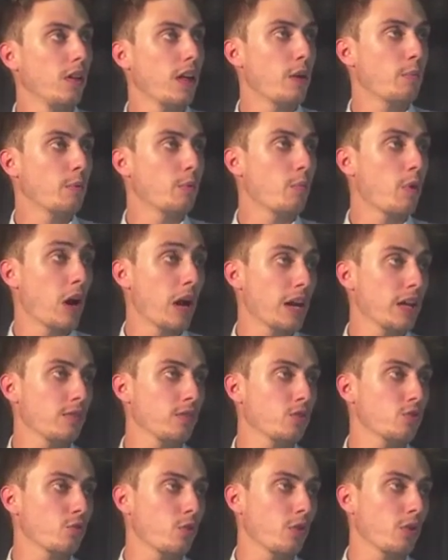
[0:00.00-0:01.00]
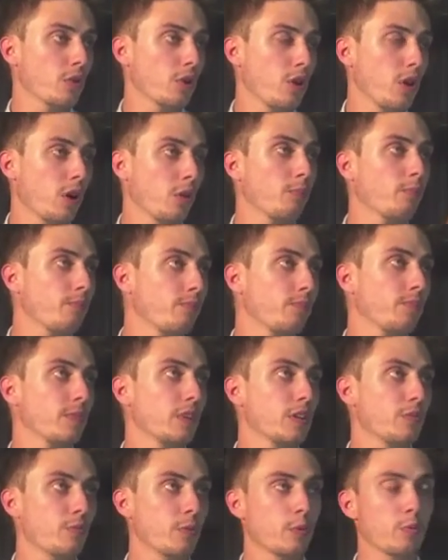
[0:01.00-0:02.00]
And we might even draw the column
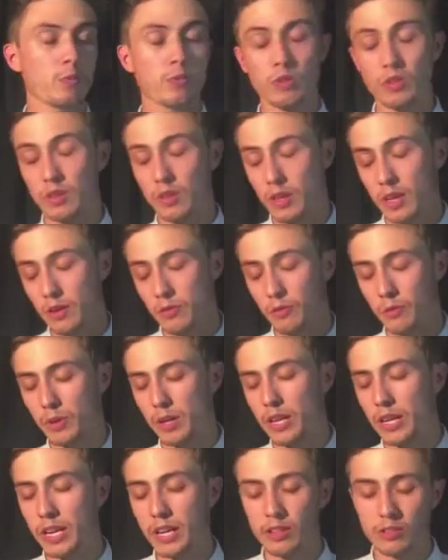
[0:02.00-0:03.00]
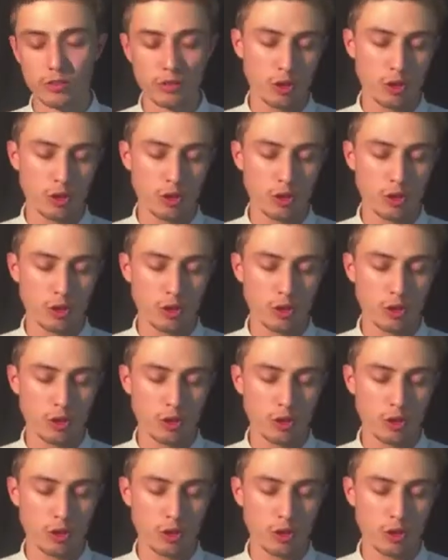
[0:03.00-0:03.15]
if we need it